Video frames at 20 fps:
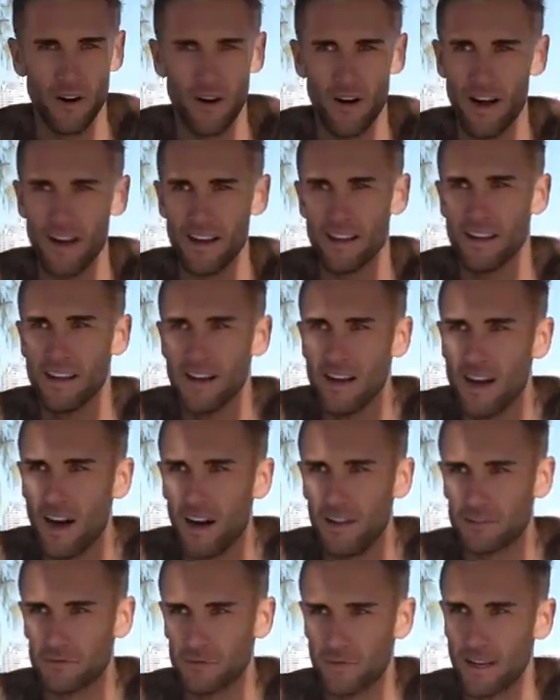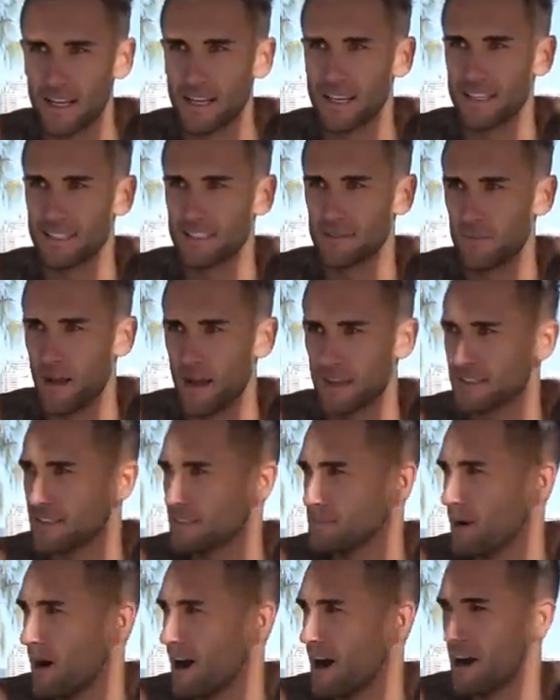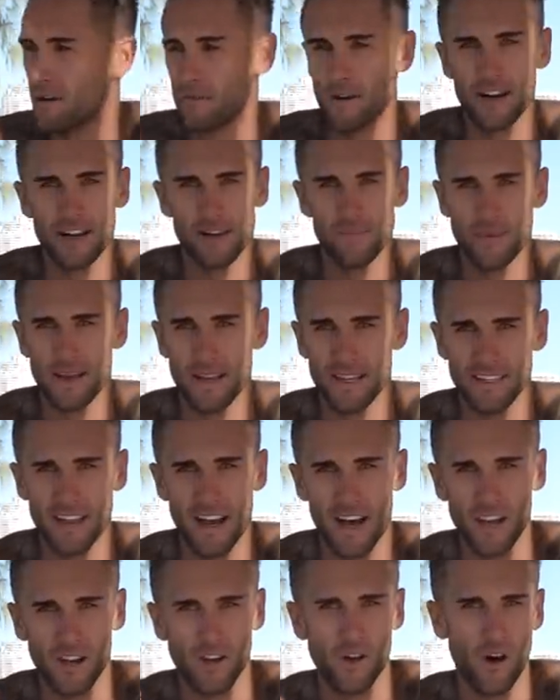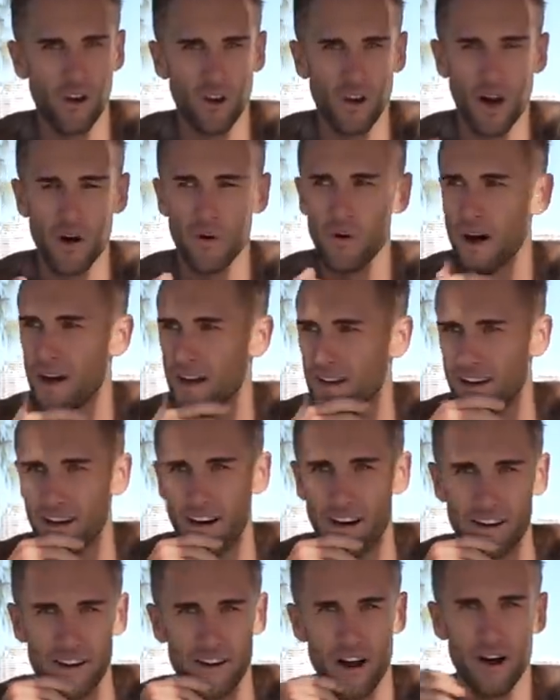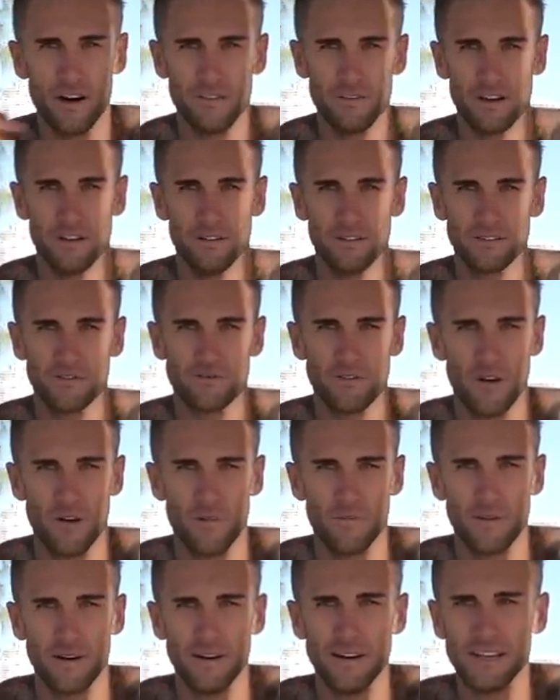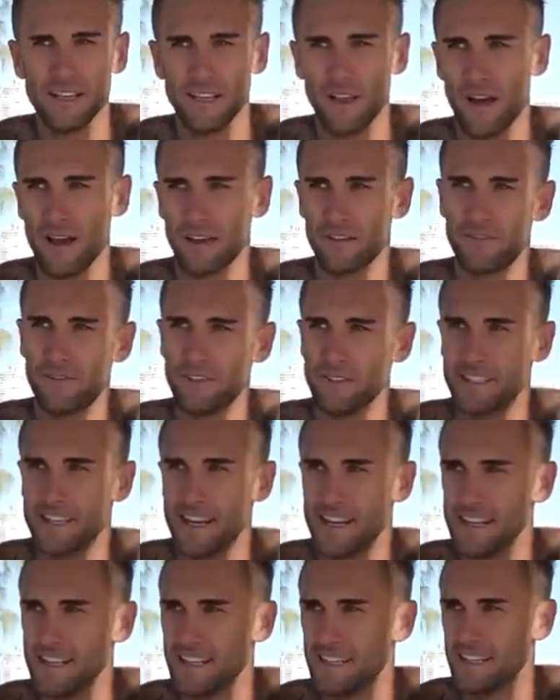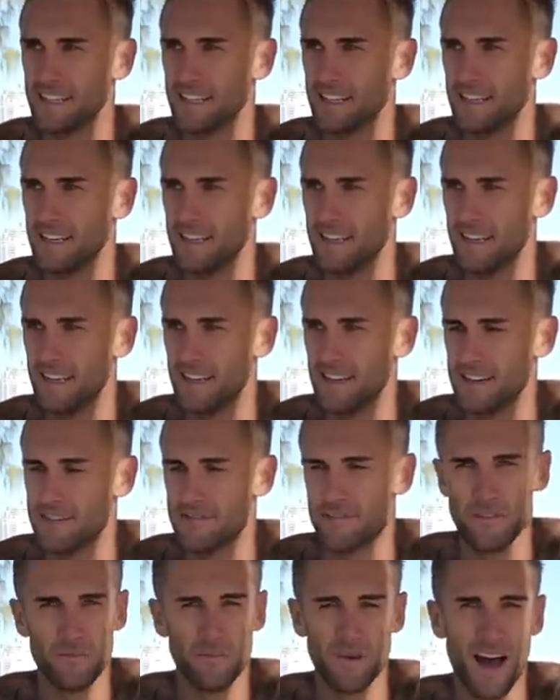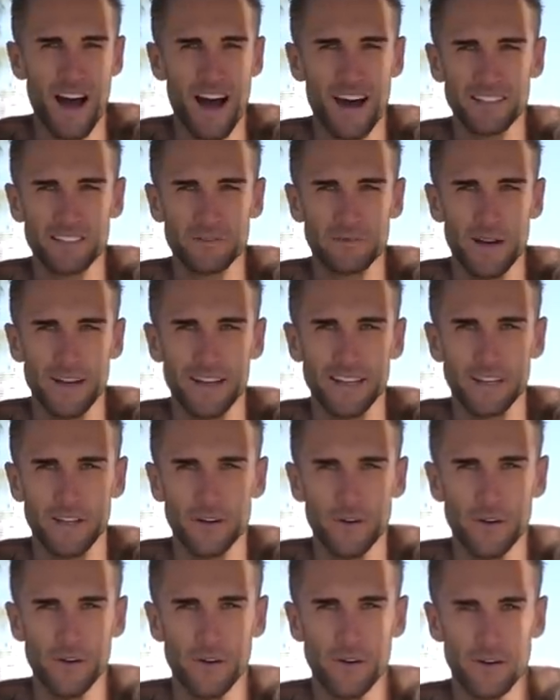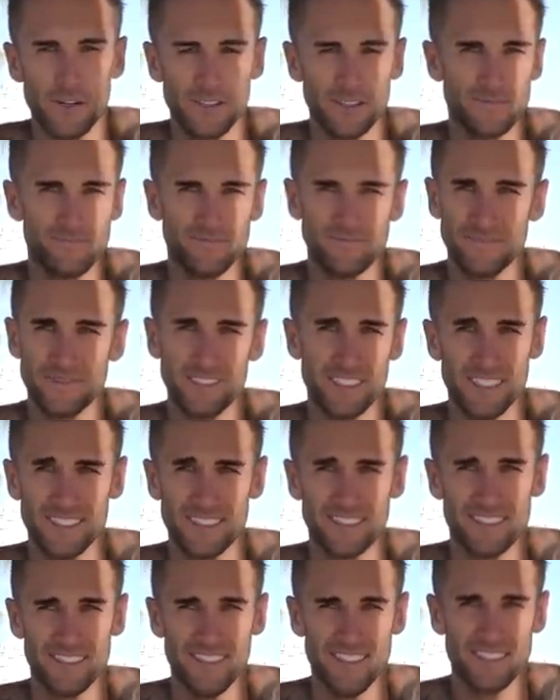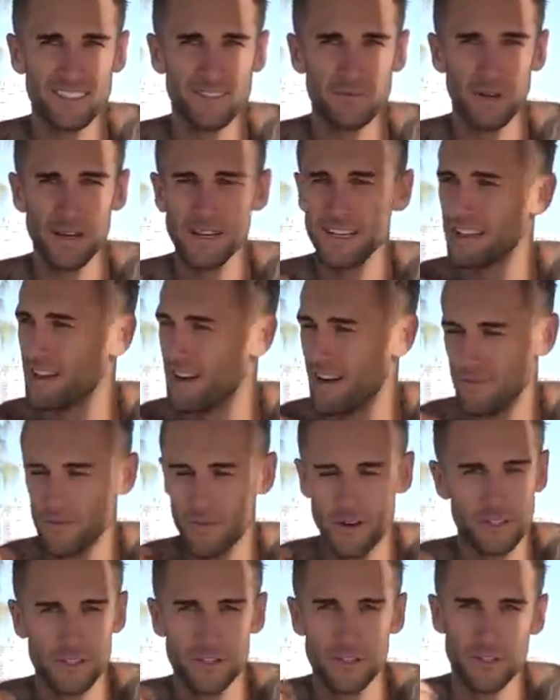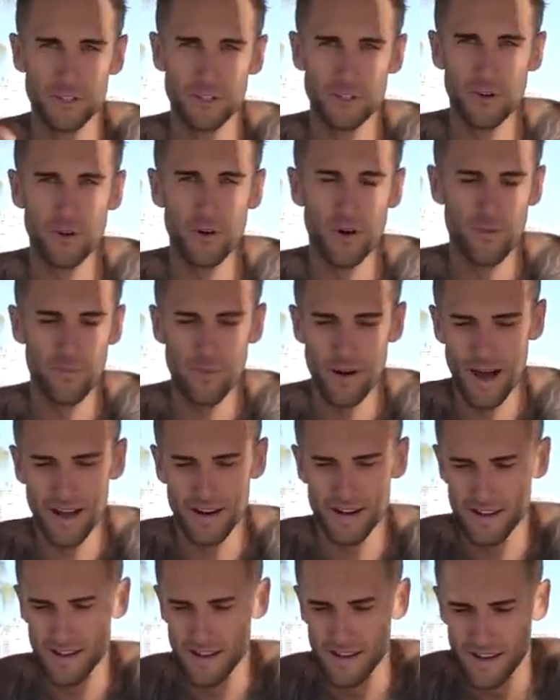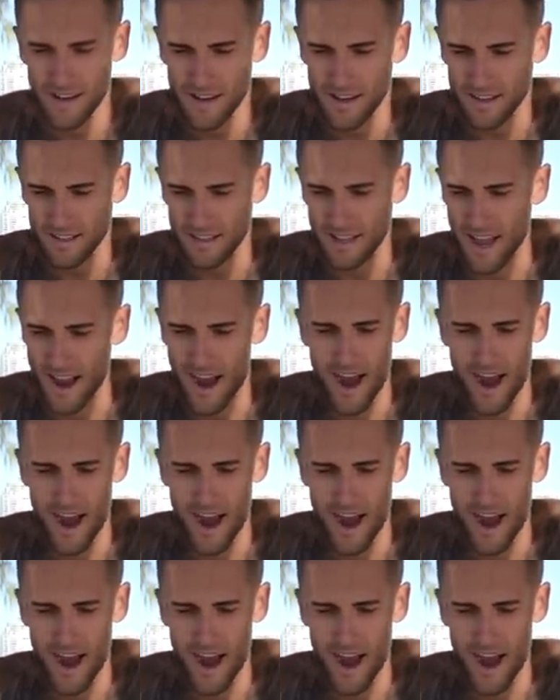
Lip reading: high. I was really expecting my heart rate to be a lot lower. I don't know if it was from like fatigue from last week or just this week, I'm not too sure, but yeah,